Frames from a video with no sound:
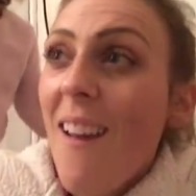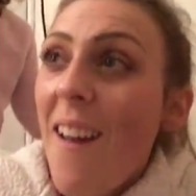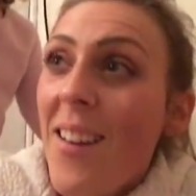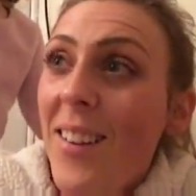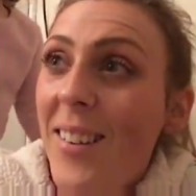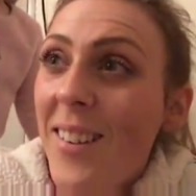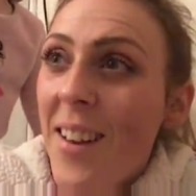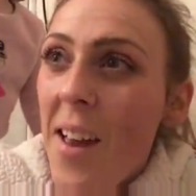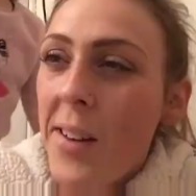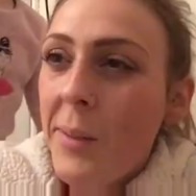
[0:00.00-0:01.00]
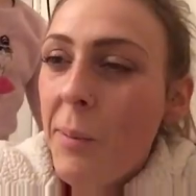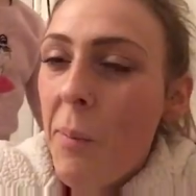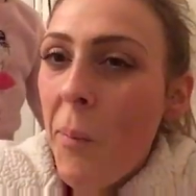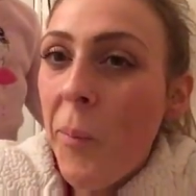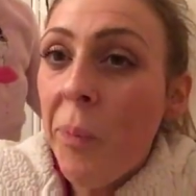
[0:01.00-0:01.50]
Then my
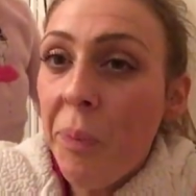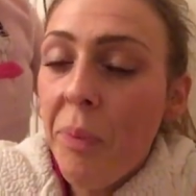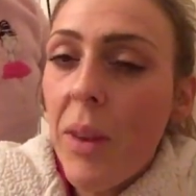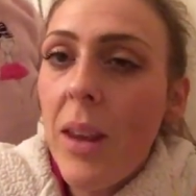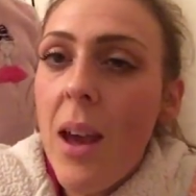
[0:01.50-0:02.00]
friend does it.